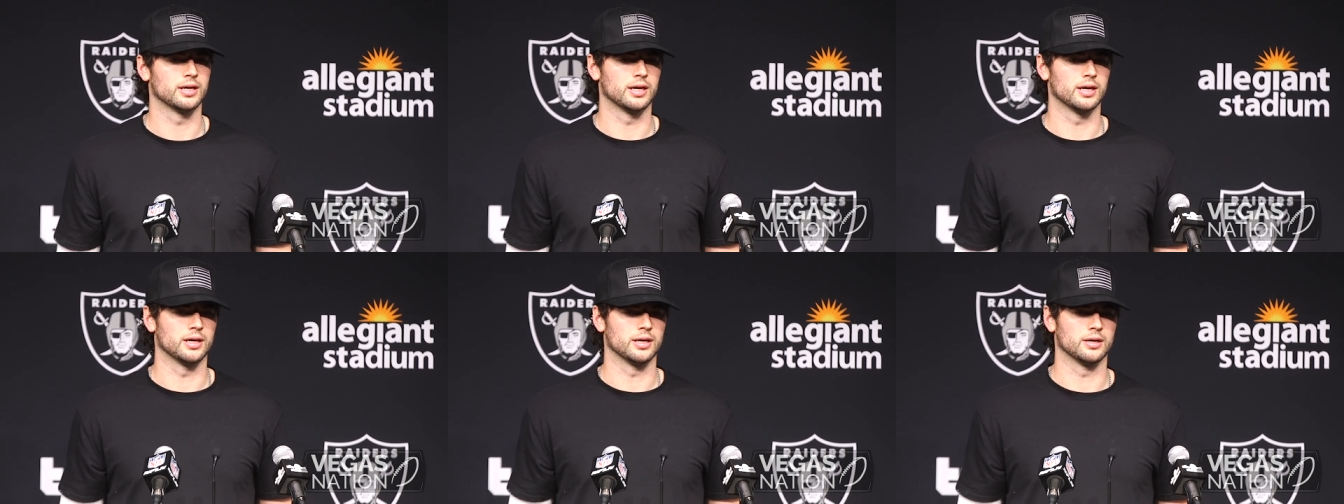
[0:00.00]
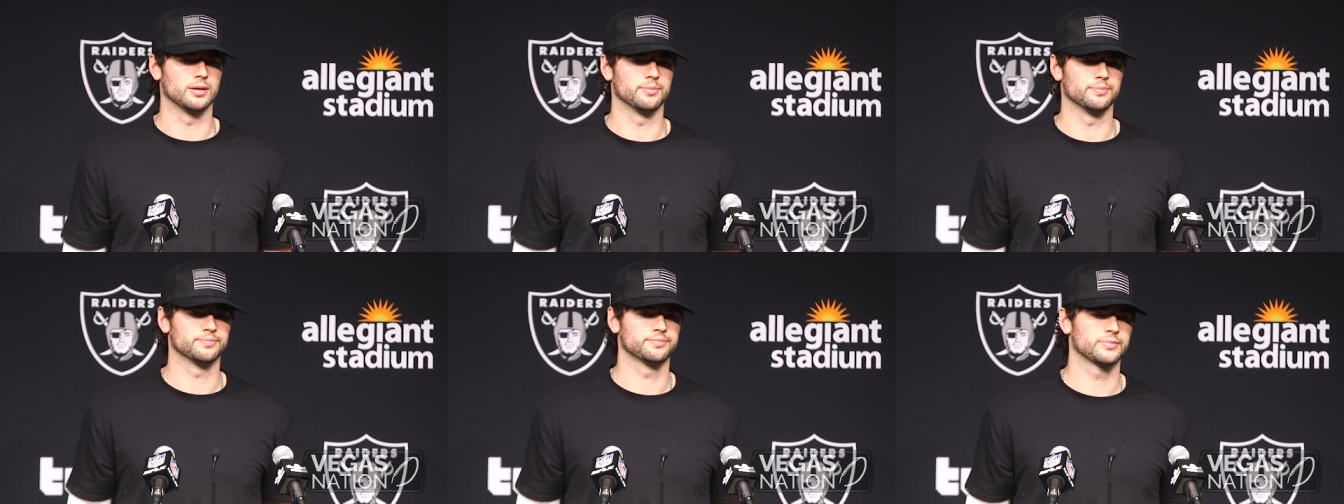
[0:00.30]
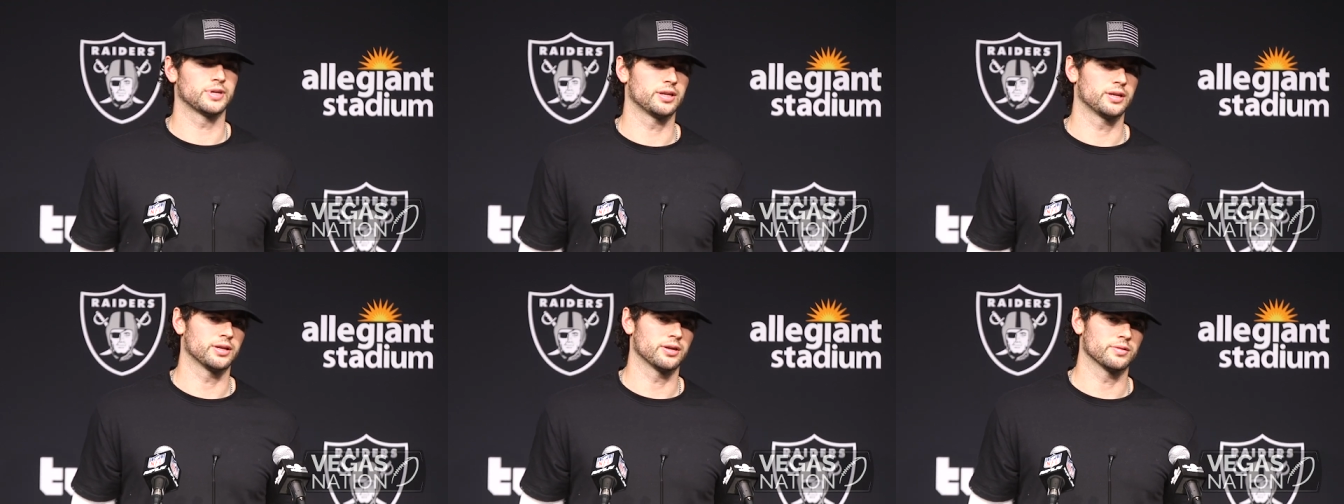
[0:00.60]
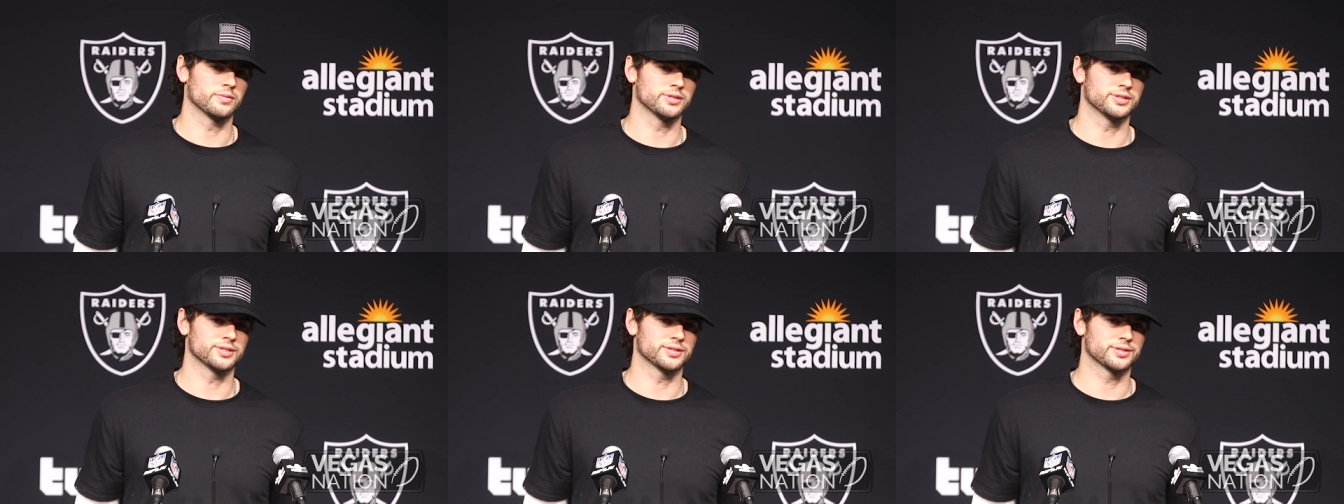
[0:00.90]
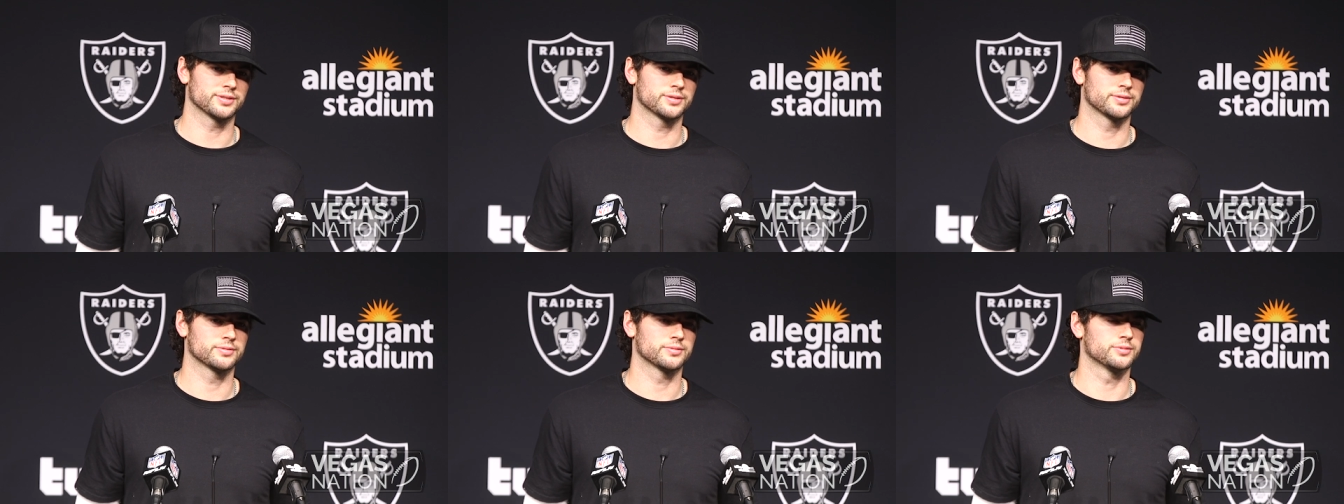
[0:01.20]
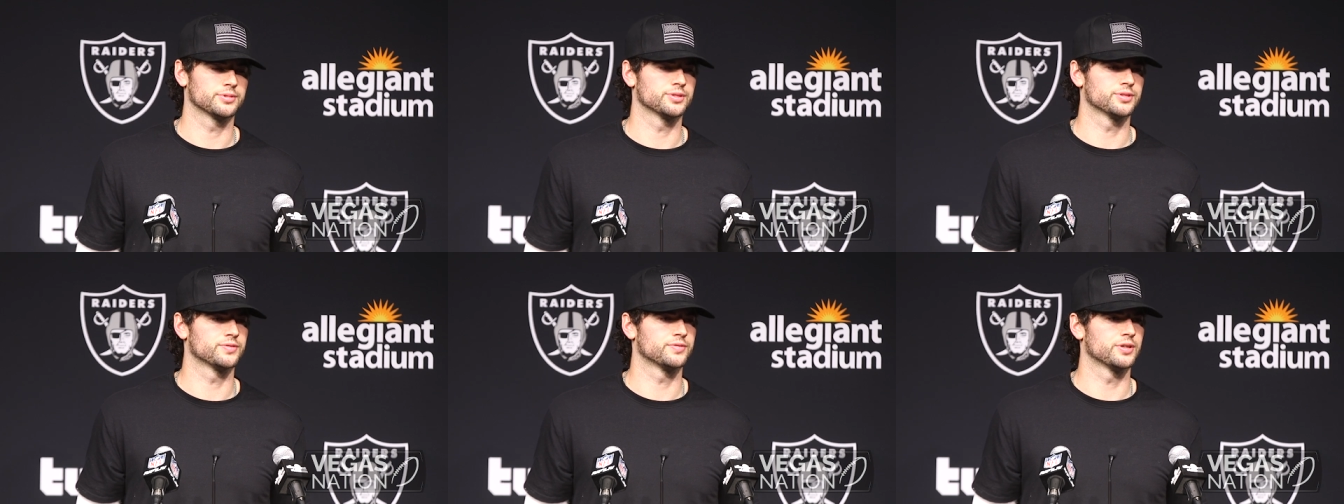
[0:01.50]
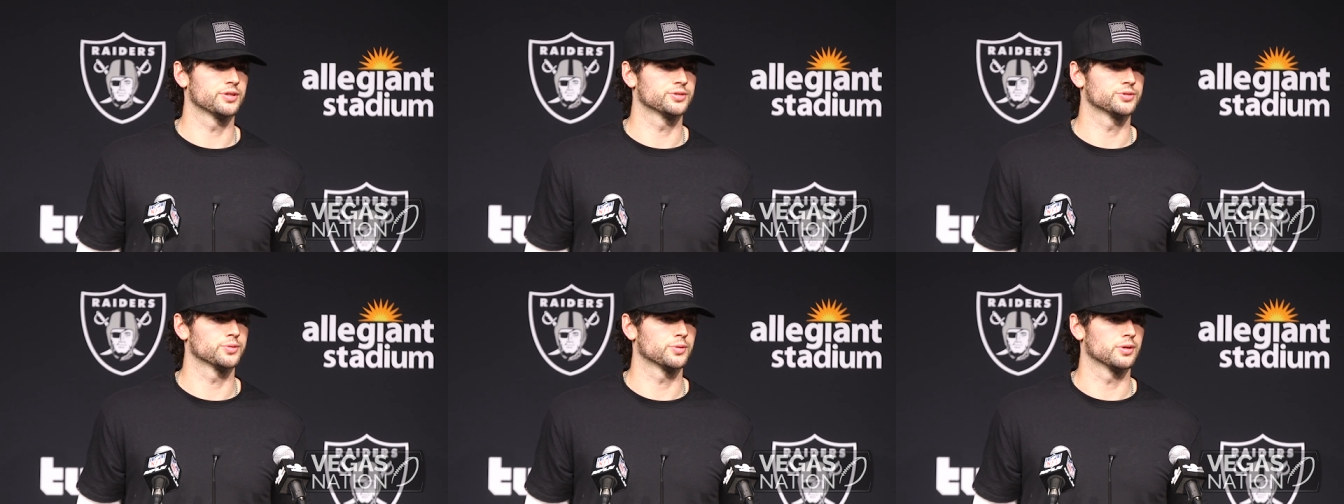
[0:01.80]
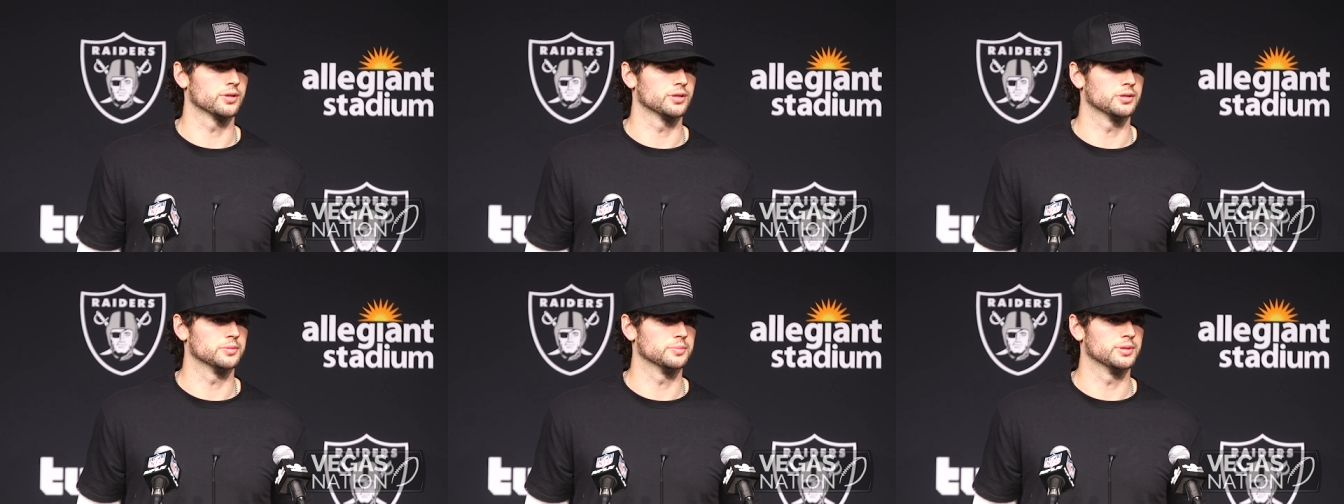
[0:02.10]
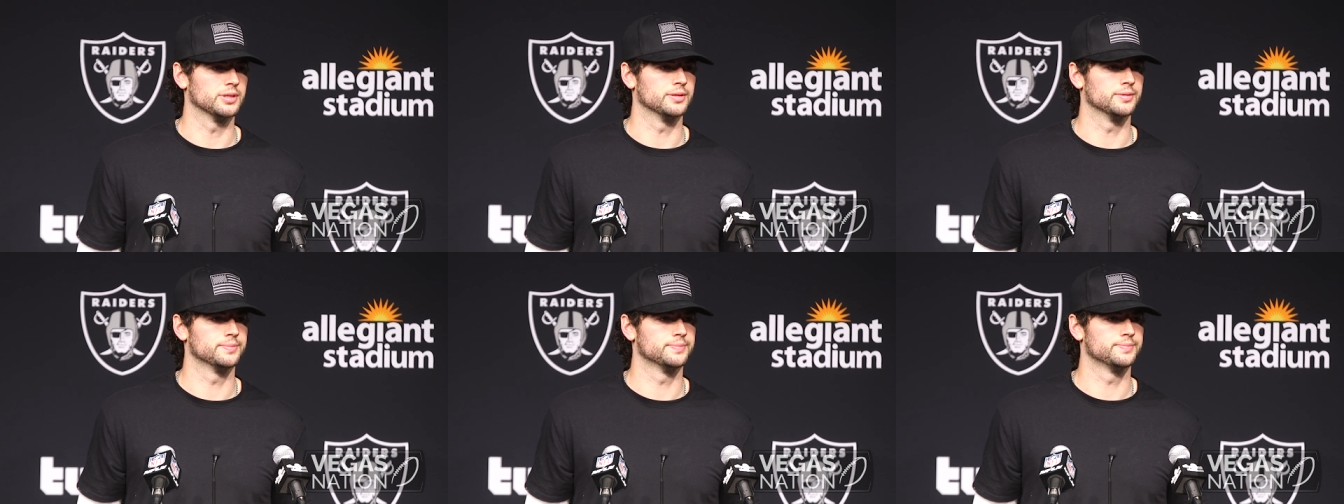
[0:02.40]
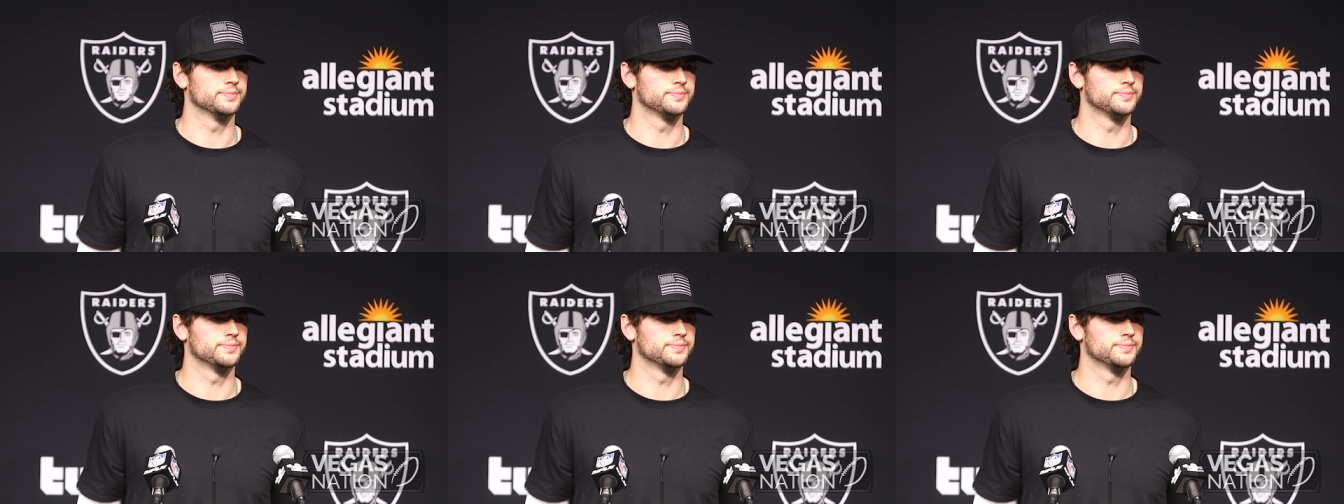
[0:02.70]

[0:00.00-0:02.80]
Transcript: And, you know, we just fell short a little bit.